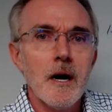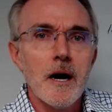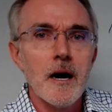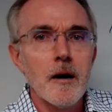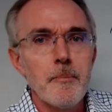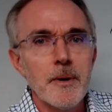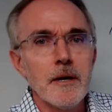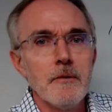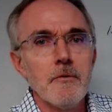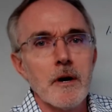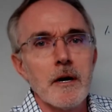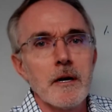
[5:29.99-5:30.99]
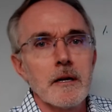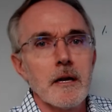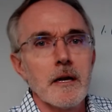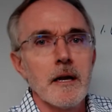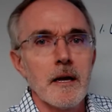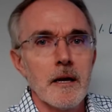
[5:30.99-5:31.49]
up and running
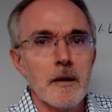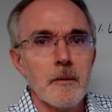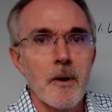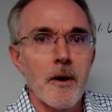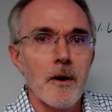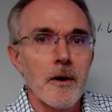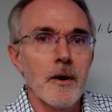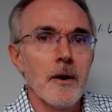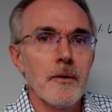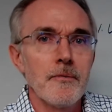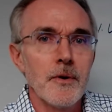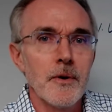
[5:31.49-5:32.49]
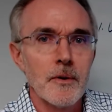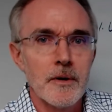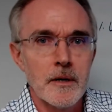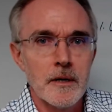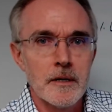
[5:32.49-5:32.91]
and part of your